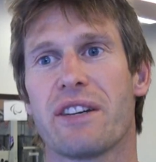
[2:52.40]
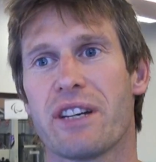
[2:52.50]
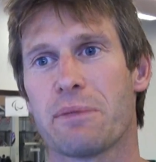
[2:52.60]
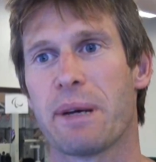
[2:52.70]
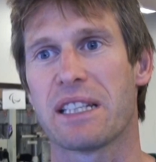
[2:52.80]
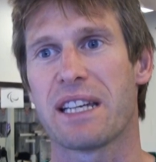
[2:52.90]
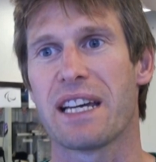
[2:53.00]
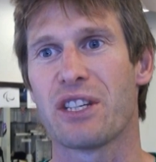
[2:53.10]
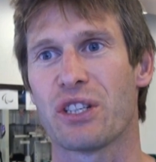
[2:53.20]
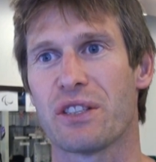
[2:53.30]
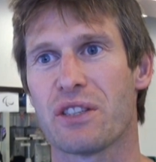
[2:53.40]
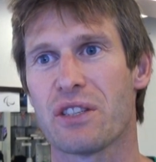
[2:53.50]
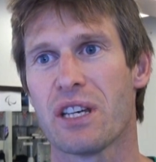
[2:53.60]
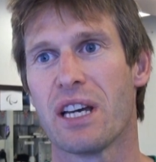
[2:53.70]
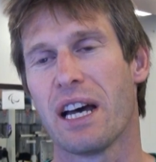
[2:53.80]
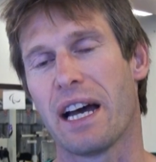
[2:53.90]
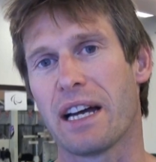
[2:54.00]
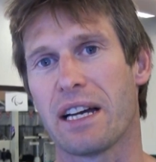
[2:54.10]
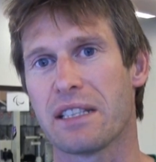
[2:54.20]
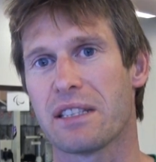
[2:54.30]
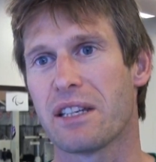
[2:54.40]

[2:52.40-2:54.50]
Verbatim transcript: their expectations and